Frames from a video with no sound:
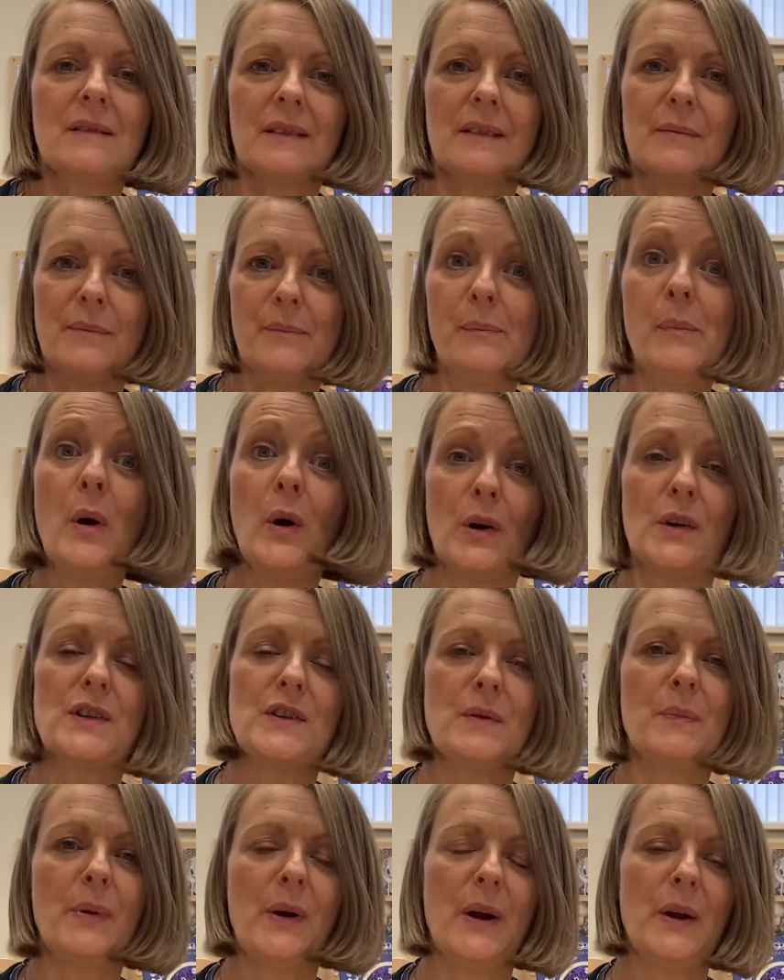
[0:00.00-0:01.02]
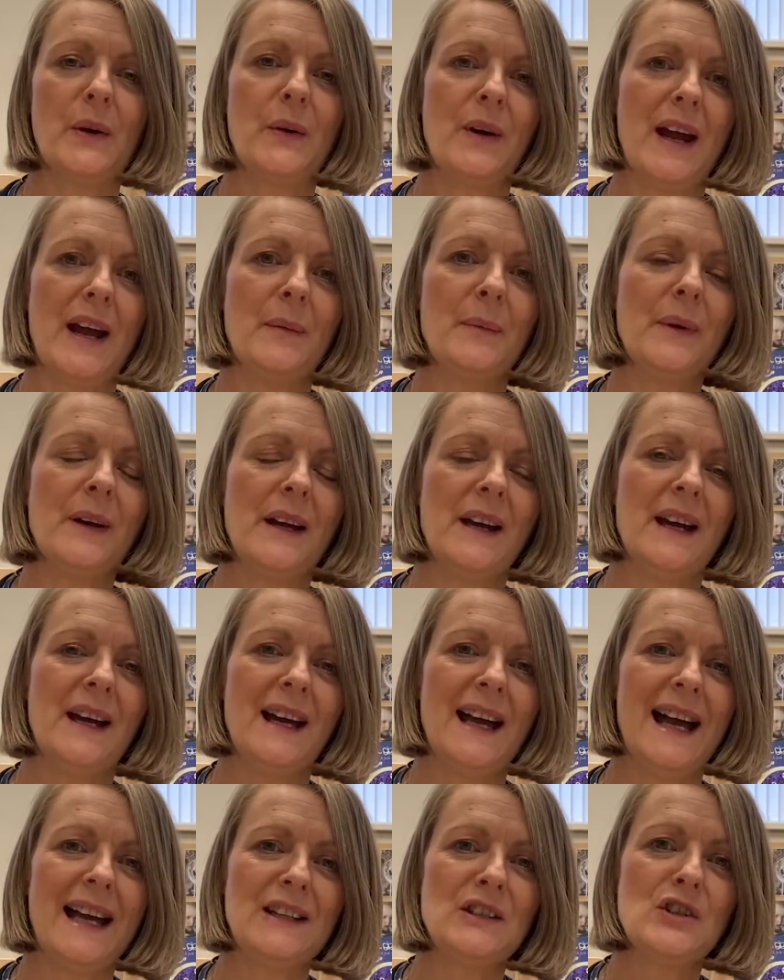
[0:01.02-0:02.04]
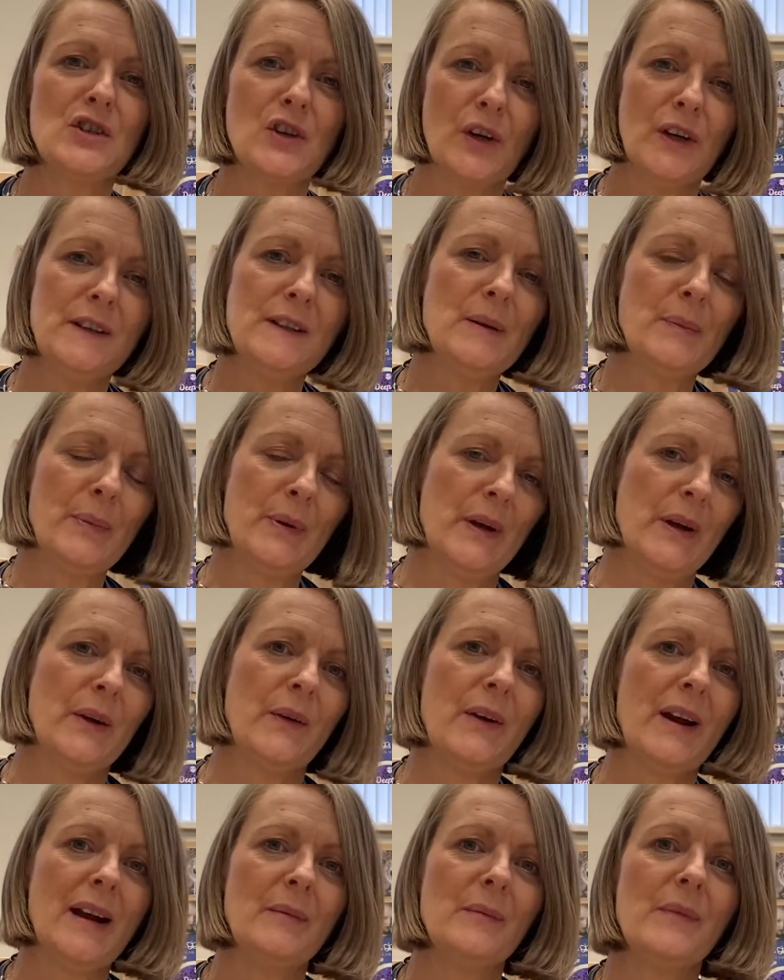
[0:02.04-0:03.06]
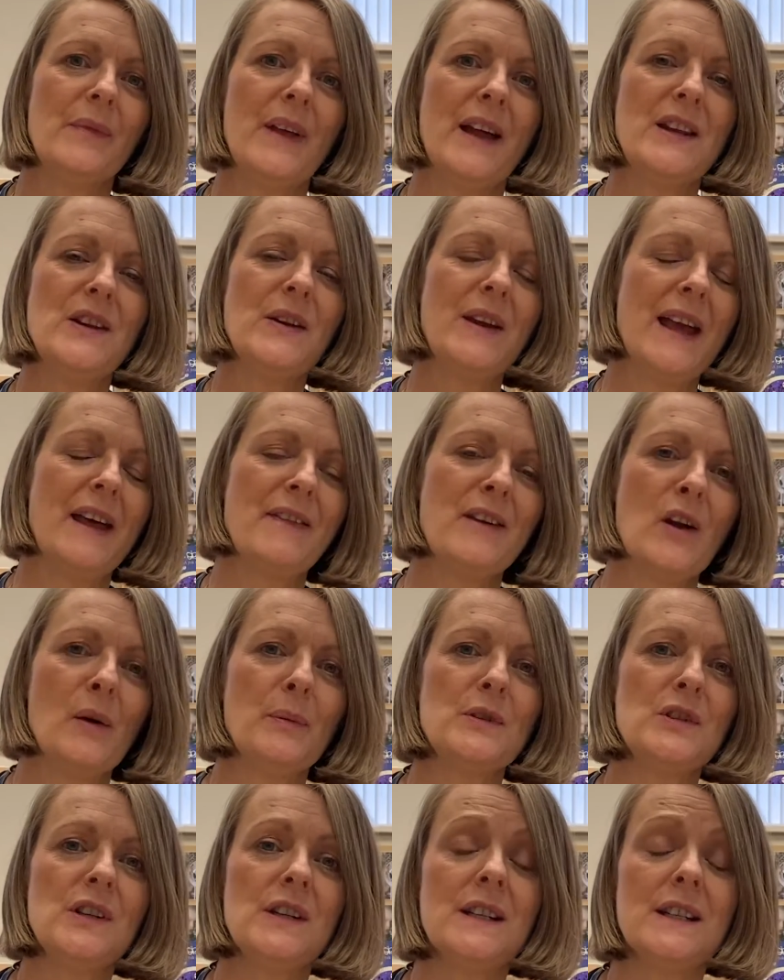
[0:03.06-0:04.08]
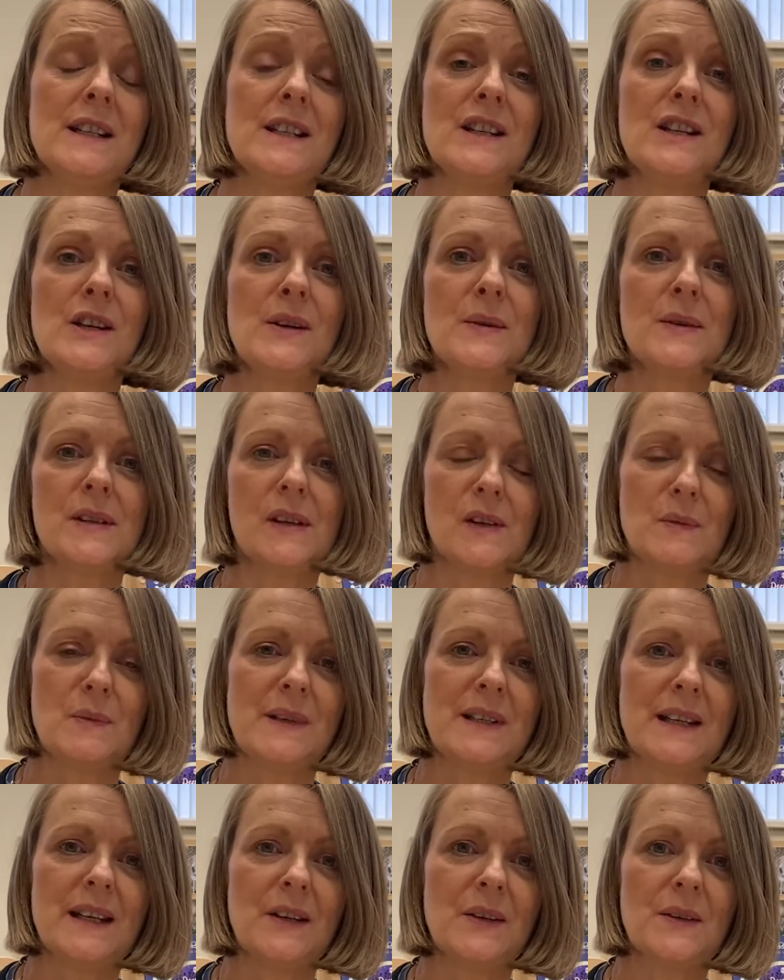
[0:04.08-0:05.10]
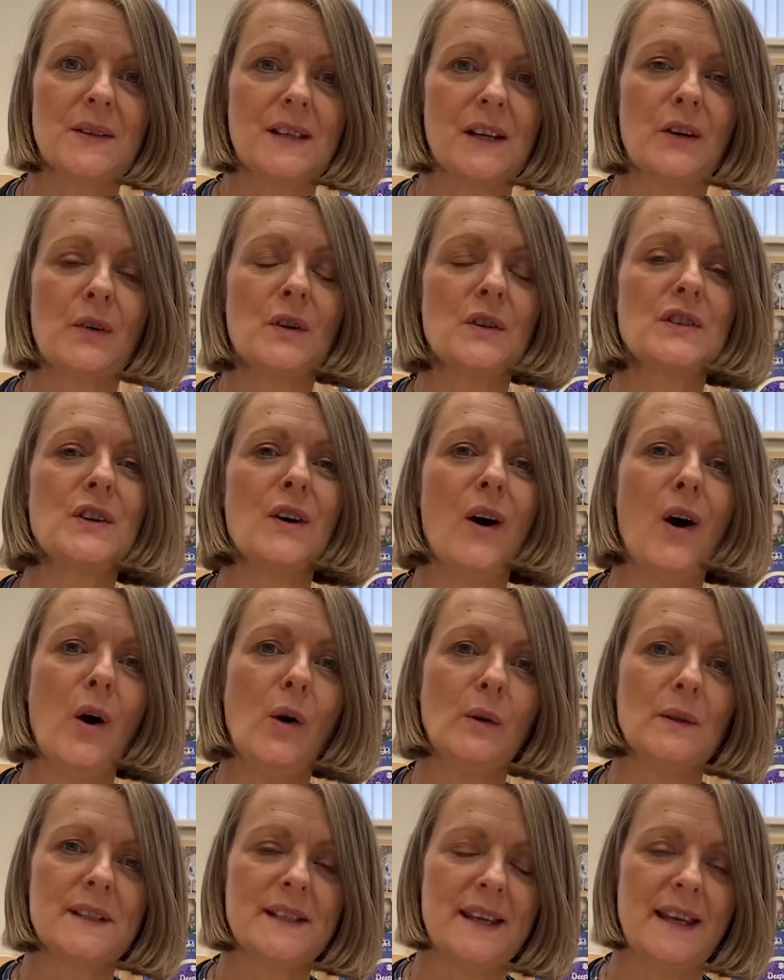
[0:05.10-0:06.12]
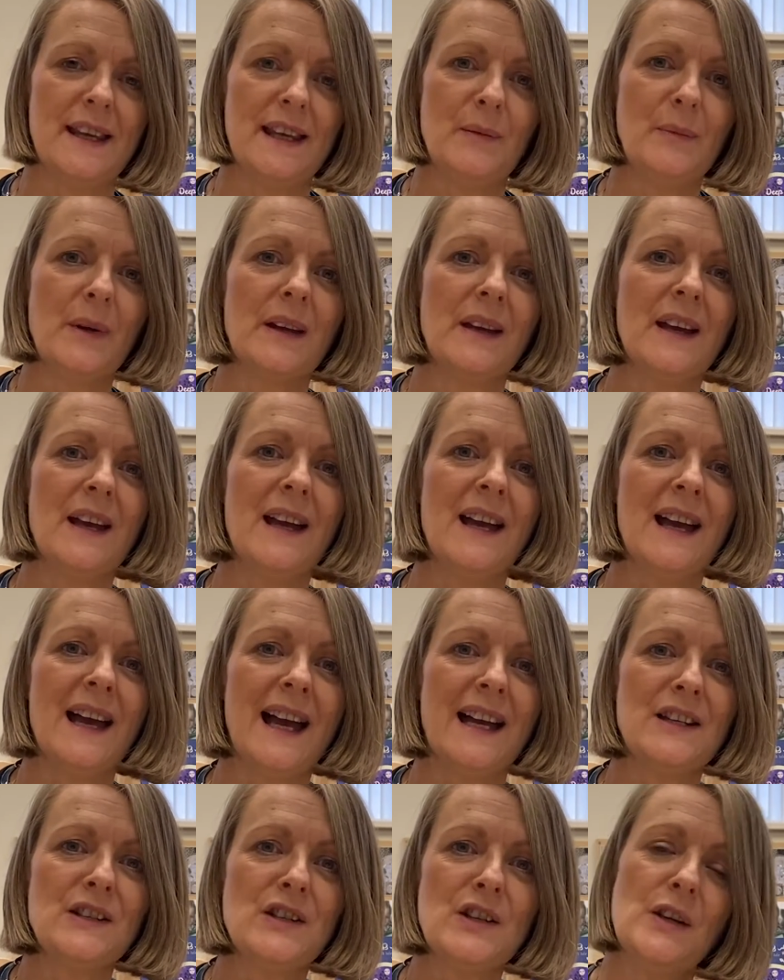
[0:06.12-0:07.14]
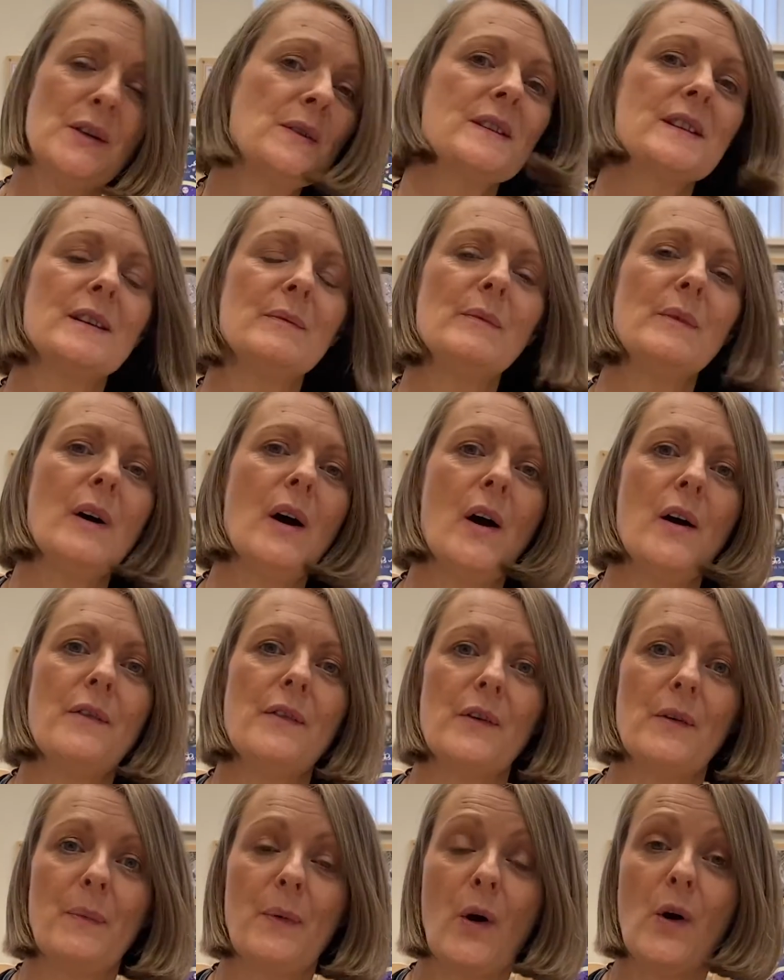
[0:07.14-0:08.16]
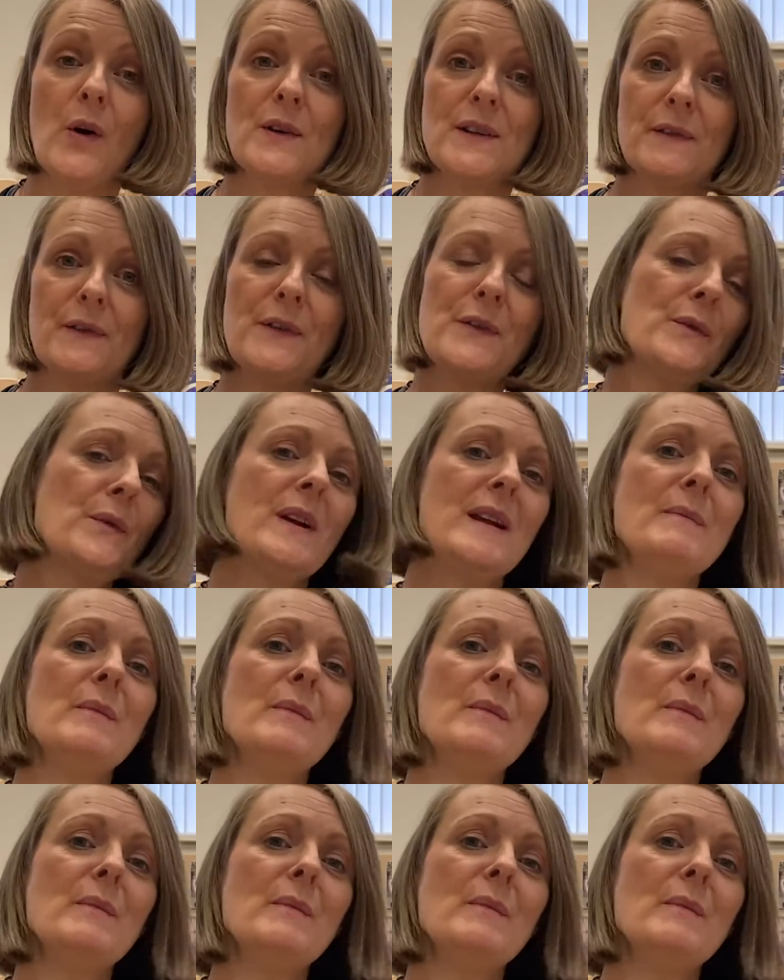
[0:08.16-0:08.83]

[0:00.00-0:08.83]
booked the programme and joined the programme, then you get the opportunity to use those materials across your whole team and use them over a course of 3